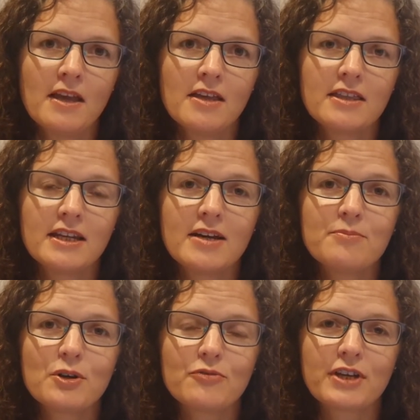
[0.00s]
The number
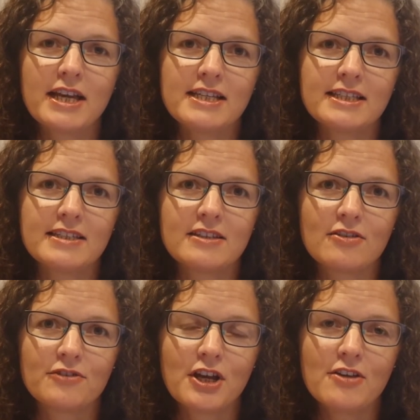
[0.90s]
of cases
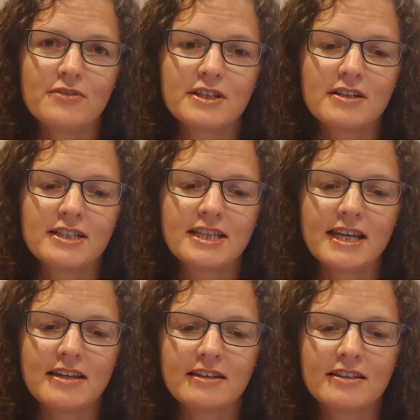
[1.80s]
of
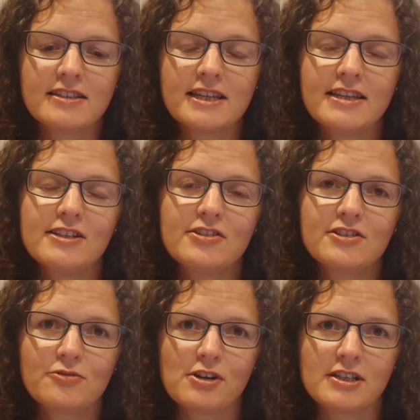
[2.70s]
COVID-19 continues to
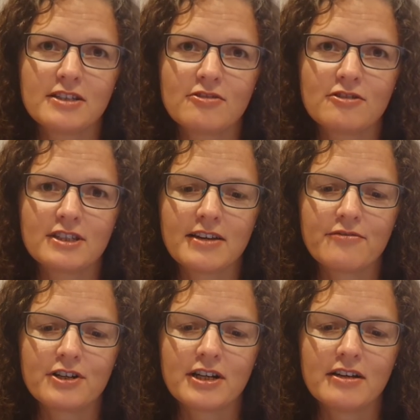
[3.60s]
rise across
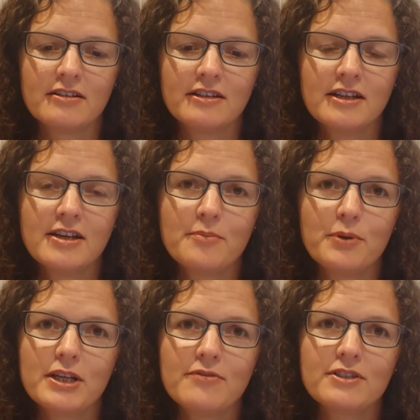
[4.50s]
Africa, but
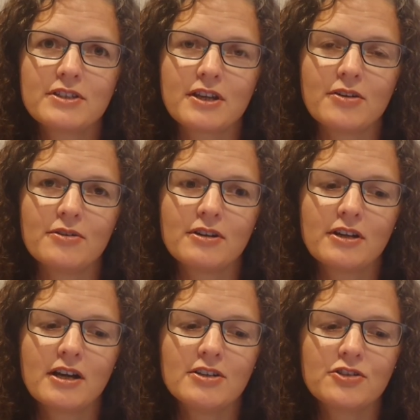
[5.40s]
even so,
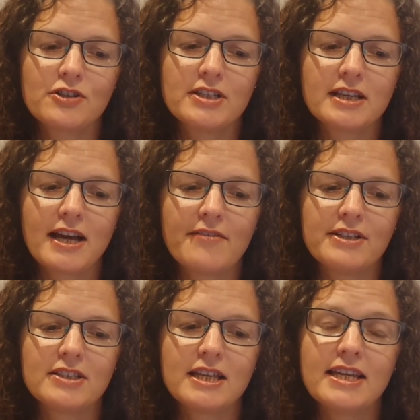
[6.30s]
countries are having
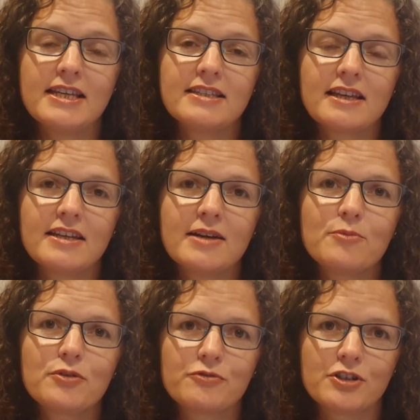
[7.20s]
to ease a number
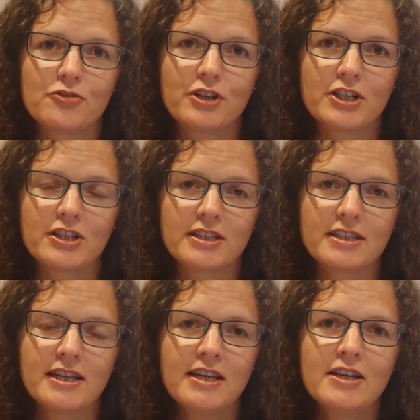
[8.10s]
of restrictions
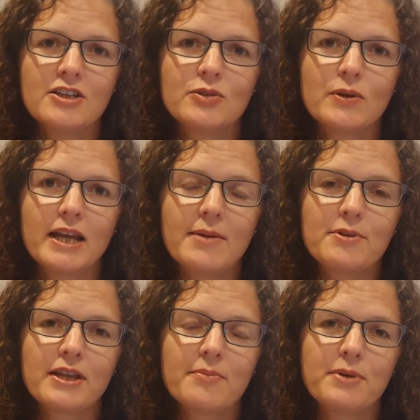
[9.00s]
to enable
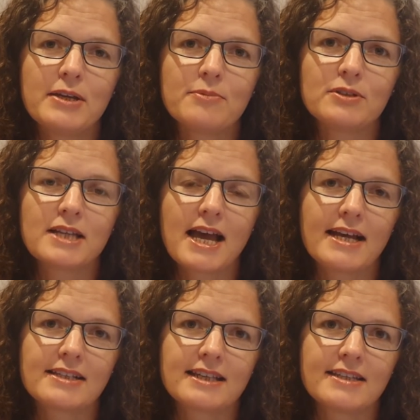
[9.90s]
their people to
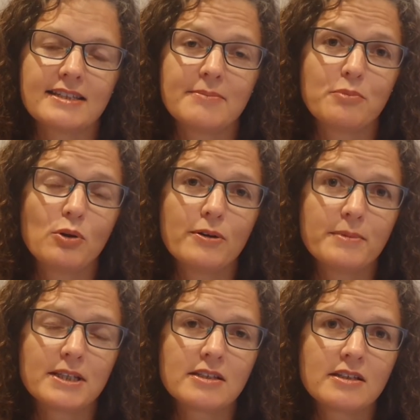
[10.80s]
access
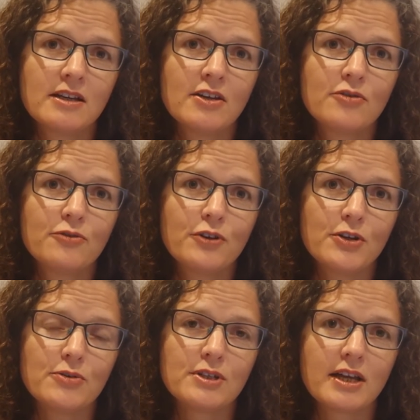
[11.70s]
employment,
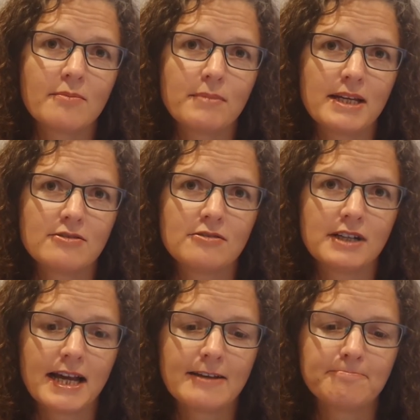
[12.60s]
food and medical care.